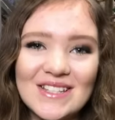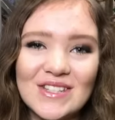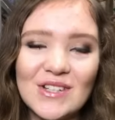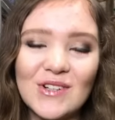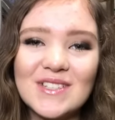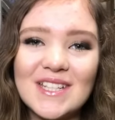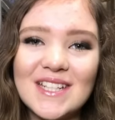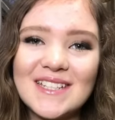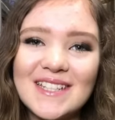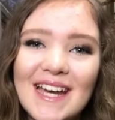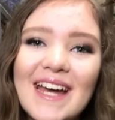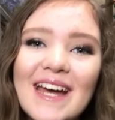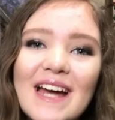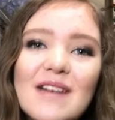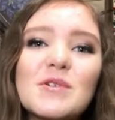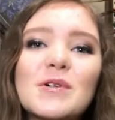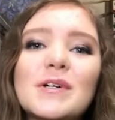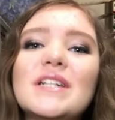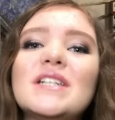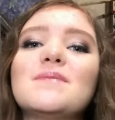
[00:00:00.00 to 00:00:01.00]
So today
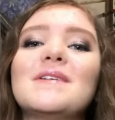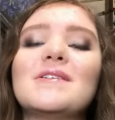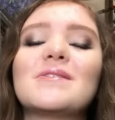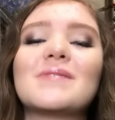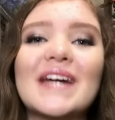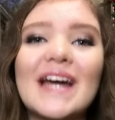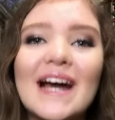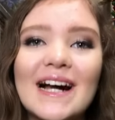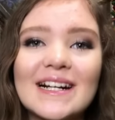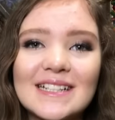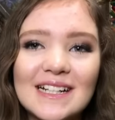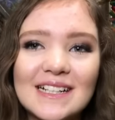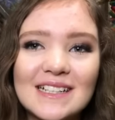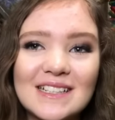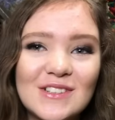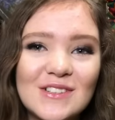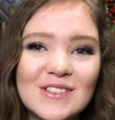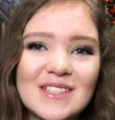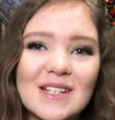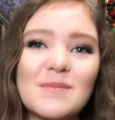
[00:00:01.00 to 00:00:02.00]
I'm going to be reacting
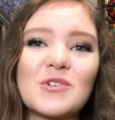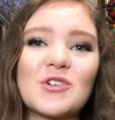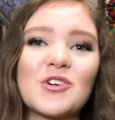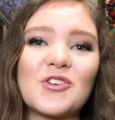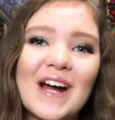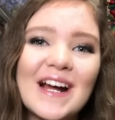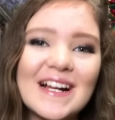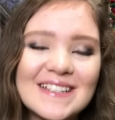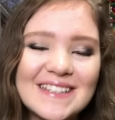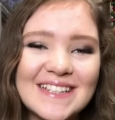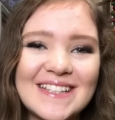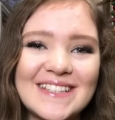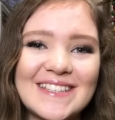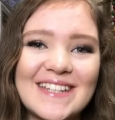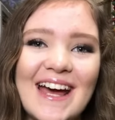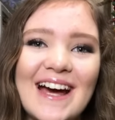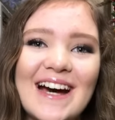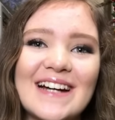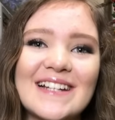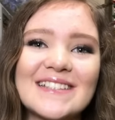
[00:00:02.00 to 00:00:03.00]
to some Craigslist
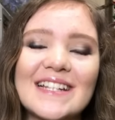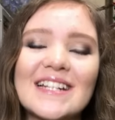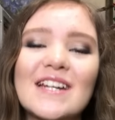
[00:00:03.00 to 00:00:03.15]
ads.